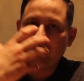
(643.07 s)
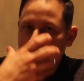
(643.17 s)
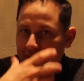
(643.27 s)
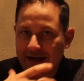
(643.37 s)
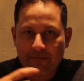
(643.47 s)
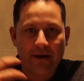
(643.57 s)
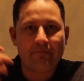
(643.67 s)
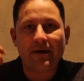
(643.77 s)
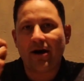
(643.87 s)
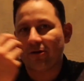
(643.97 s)
kind of my
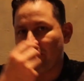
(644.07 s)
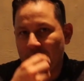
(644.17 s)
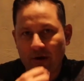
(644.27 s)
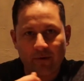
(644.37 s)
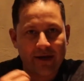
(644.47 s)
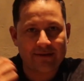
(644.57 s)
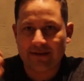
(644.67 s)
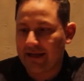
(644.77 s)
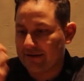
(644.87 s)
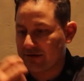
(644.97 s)
mouth going crazy,
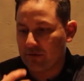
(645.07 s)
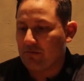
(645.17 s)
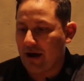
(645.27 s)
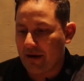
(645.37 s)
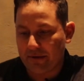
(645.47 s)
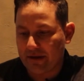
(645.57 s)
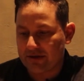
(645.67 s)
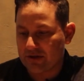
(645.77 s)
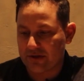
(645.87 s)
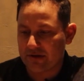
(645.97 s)
like this umami
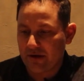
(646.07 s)
that's just